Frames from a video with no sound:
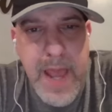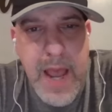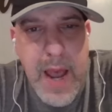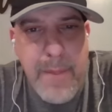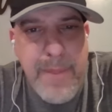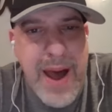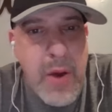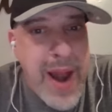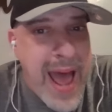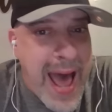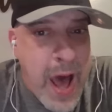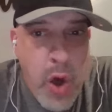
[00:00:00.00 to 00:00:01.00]
about
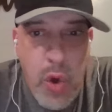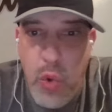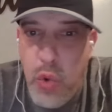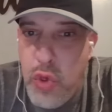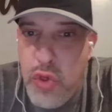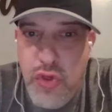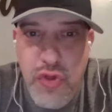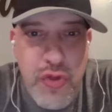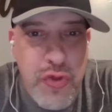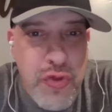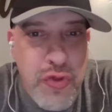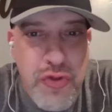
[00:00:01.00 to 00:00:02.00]
how
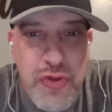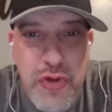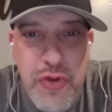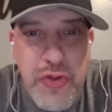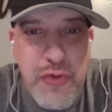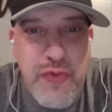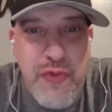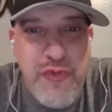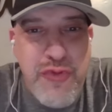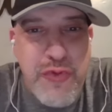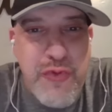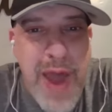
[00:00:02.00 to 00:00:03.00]
the the
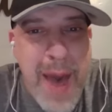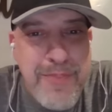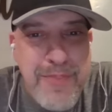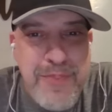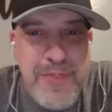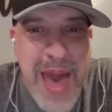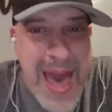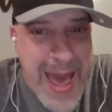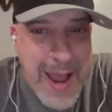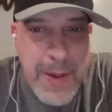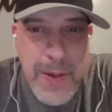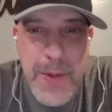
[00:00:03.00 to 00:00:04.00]
the Rat
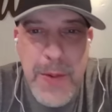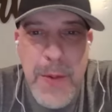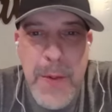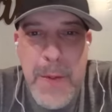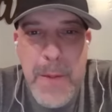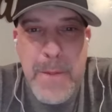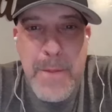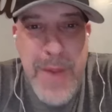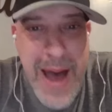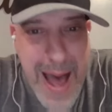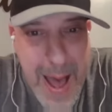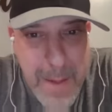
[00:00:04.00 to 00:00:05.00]
Pack
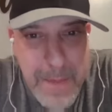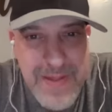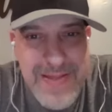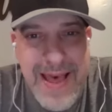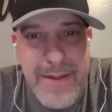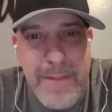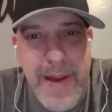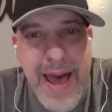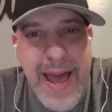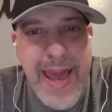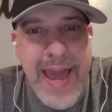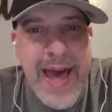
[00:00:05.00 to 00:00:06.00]
mob led
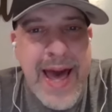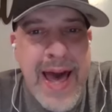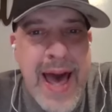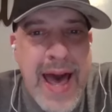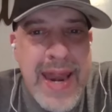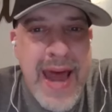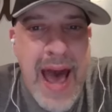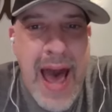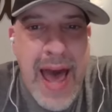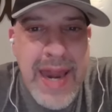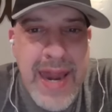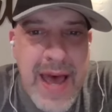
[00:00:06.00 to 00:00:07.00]
by uh, Anna
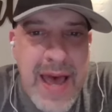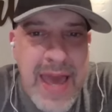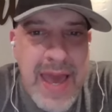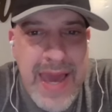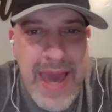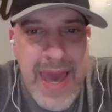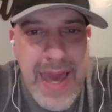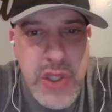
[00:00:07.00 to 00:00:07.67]
Atna, aka